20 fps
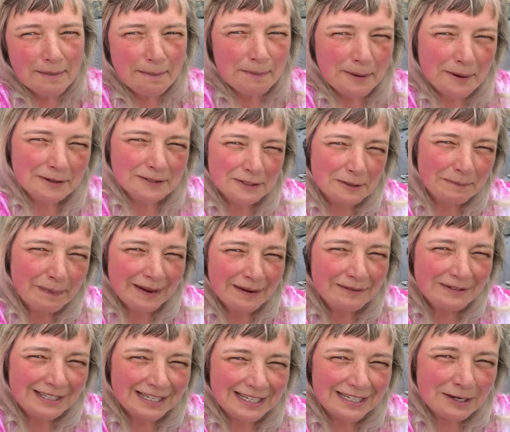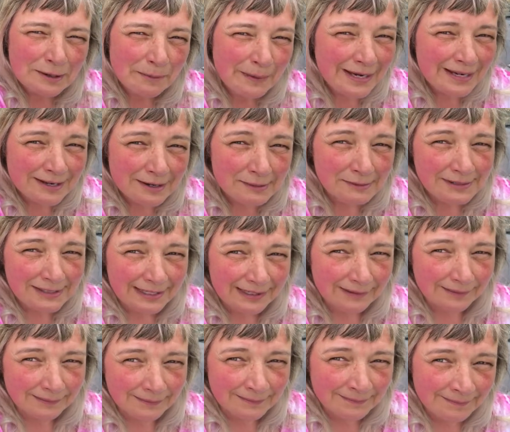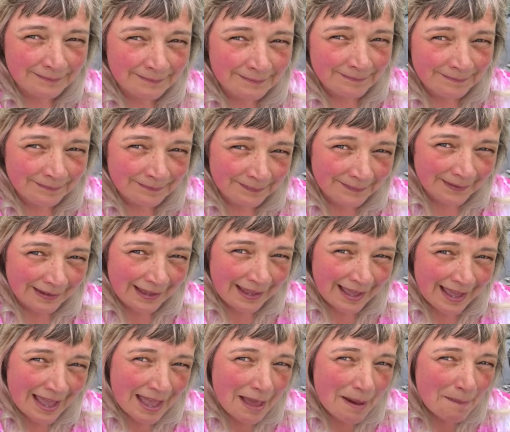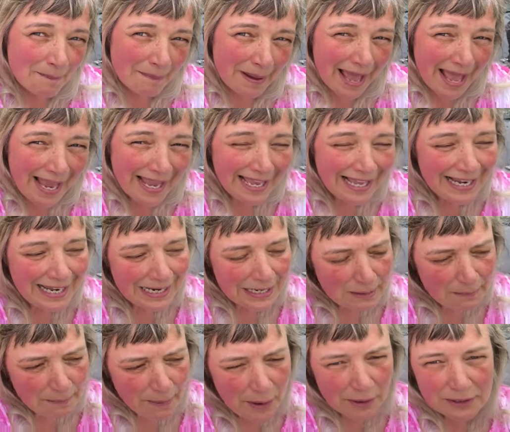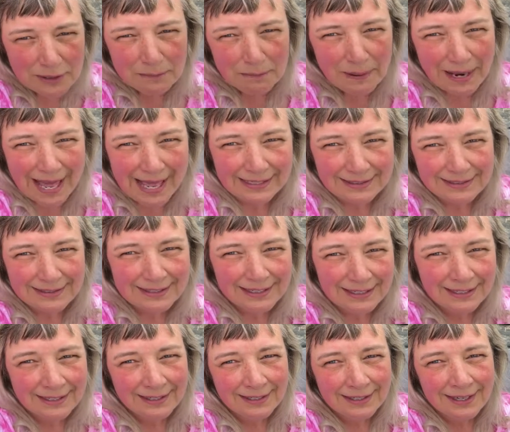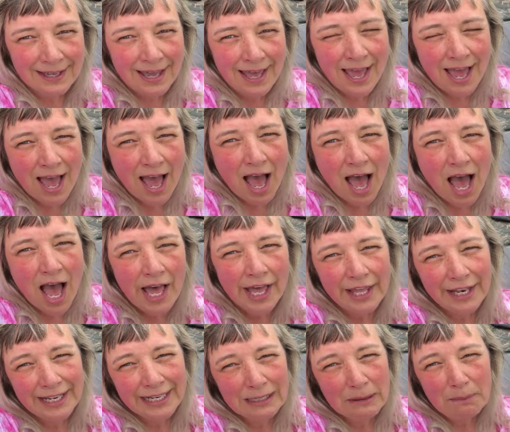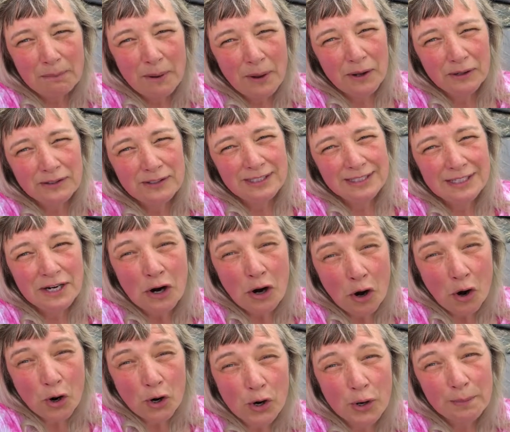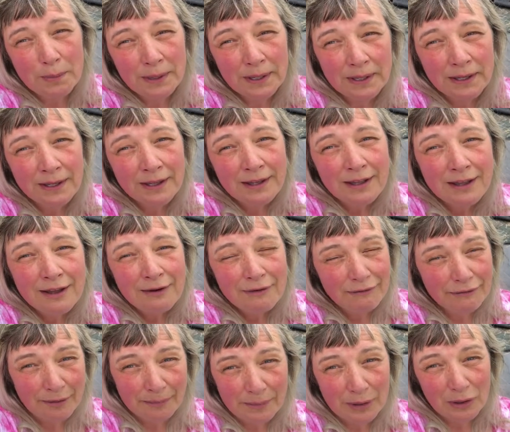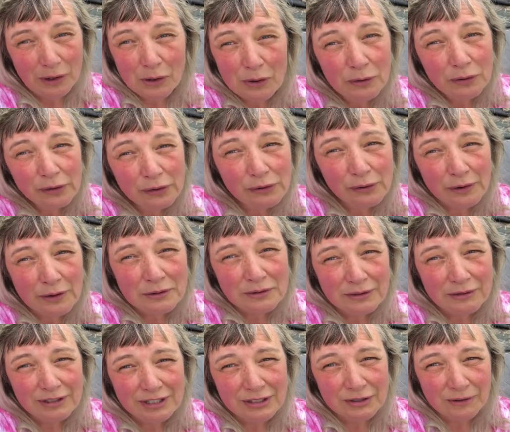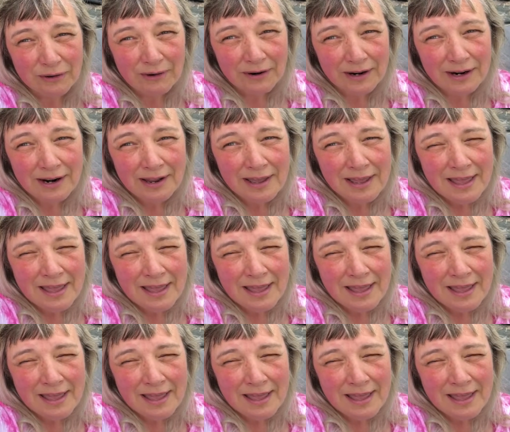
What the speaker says: potter about it in your windowsill. Buy a little potted plant, a little potted herb from your local grocery store,